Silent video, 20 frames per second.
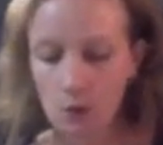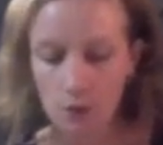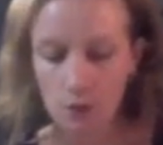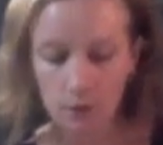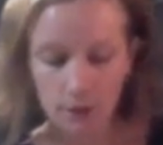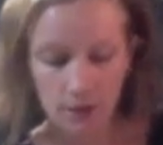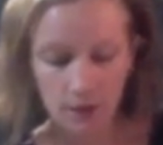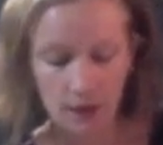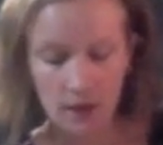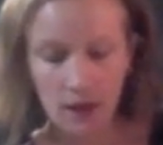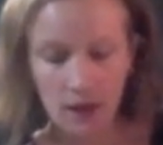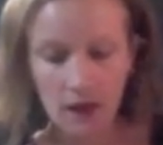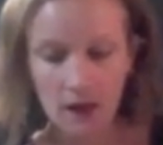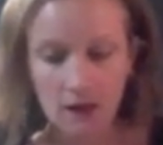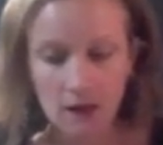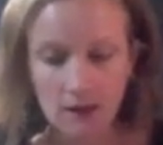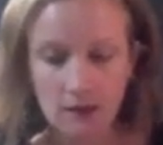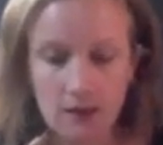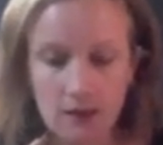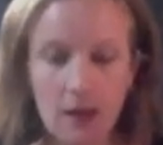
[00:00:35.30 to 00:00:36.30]
For
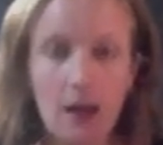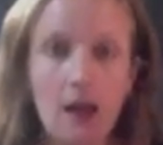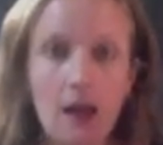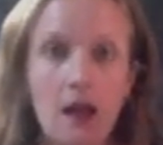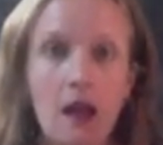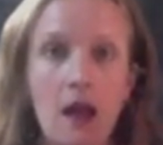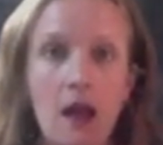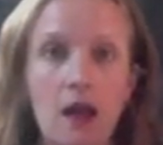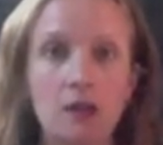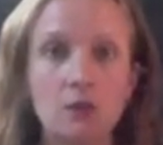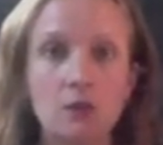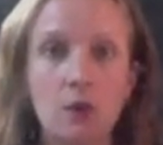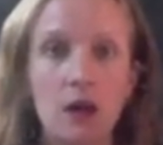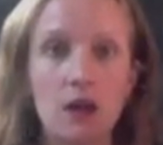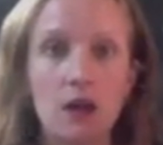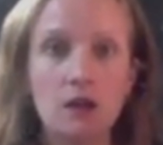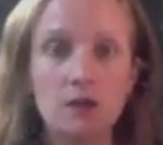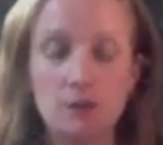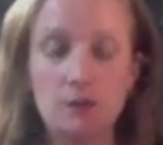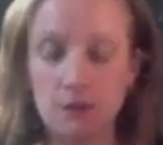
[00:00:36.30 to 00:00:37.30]
this, as well
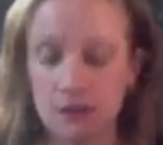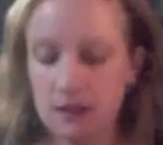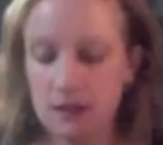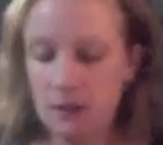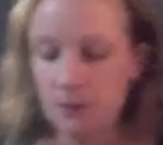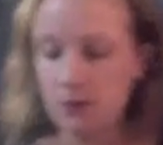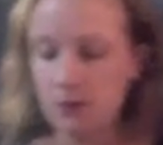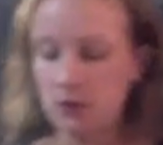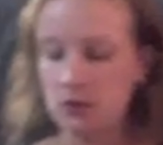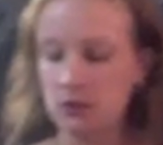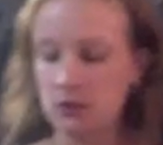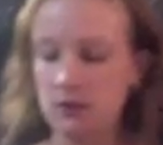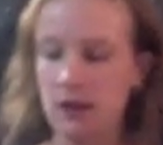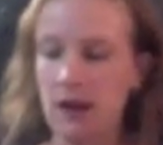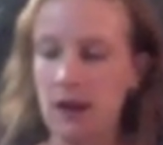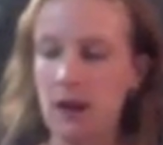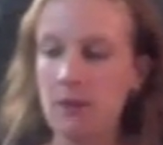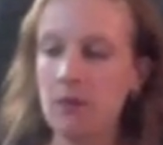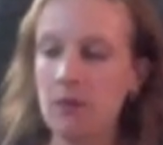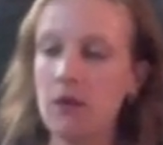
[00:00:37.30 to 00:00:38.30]
as for the temperature
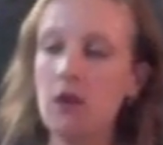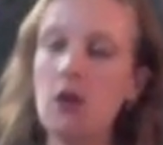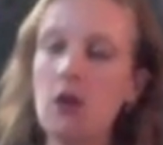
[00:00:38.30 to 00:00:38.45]
lab,